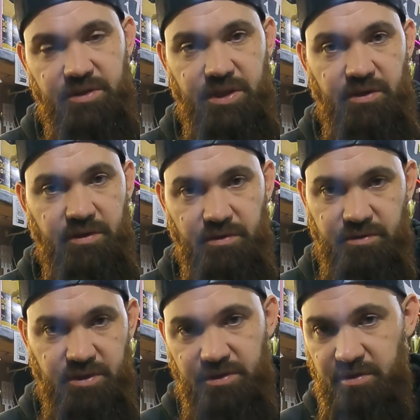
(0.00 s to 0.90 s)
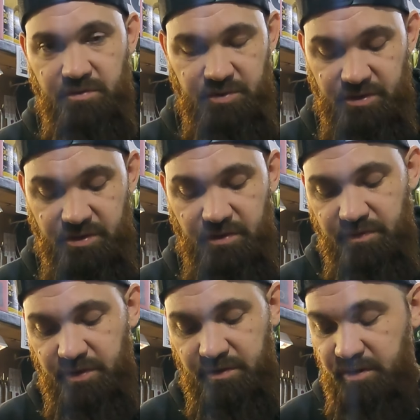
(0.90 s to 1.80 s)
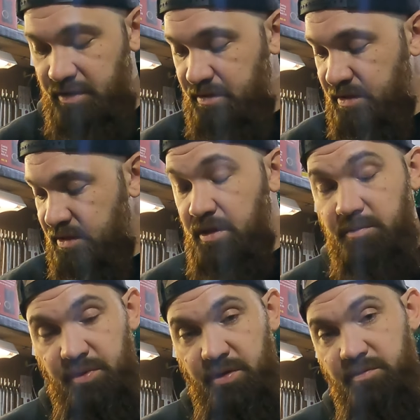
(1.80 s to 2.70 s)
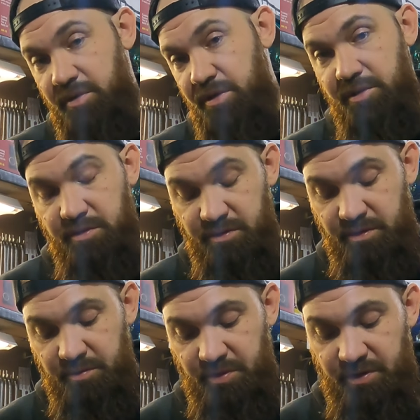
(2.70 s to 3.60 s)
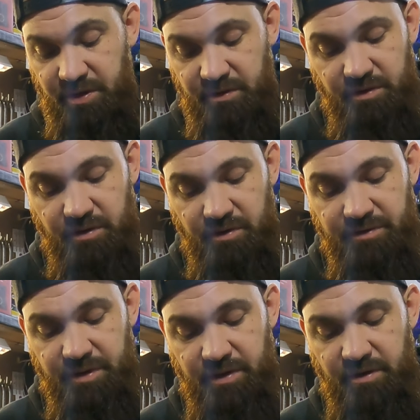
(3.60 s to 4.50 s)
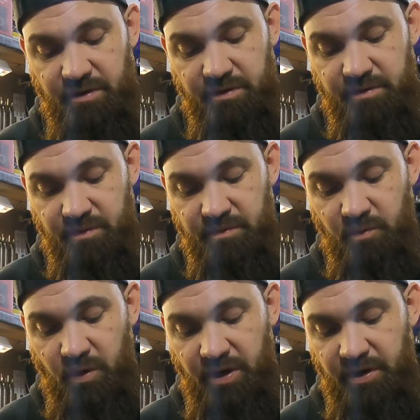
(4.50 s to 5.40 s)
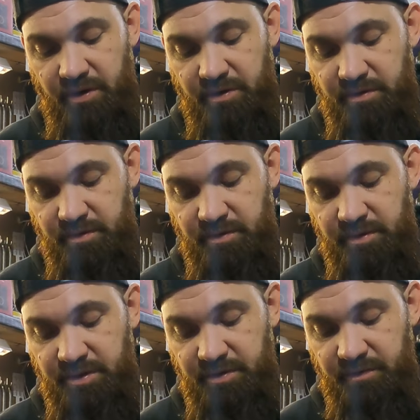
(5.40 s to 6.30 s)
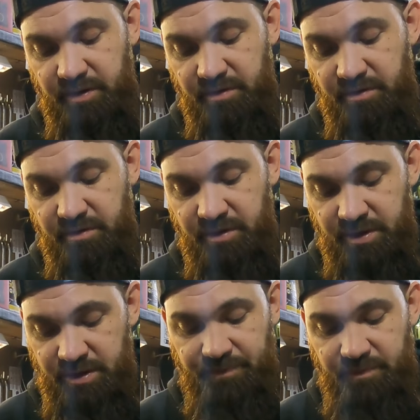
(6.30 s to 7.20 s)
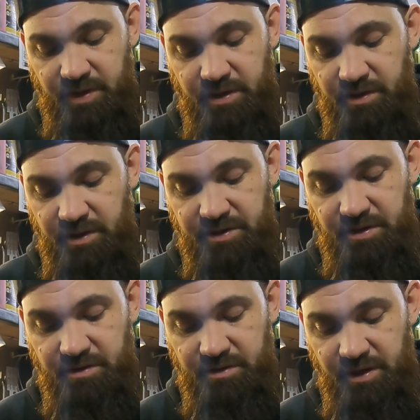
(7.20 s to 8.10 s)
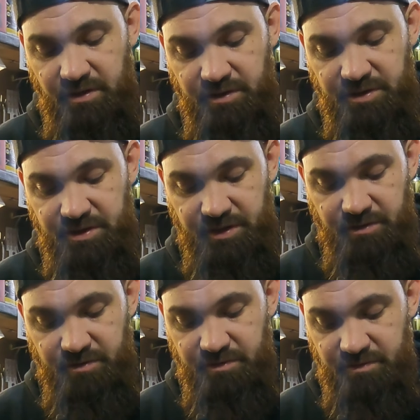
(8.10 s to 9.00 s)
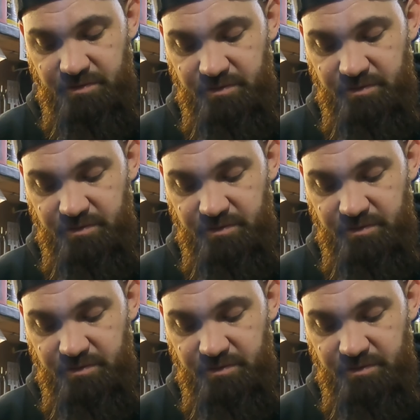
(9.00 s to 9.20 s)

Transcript: stereo systems and stuff like that. But we're going to use it to protect the alternator wire on this vehicle. It's got nice stainless steel